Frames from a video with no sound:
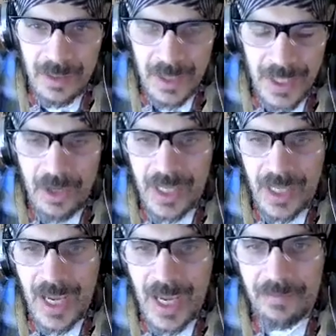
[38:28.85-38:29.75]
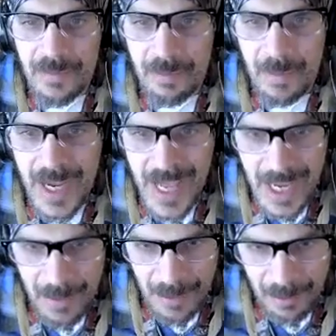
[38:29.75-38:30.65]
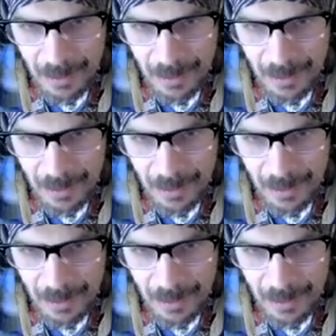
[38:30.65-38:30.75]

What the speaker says: Like, okay, I have my name and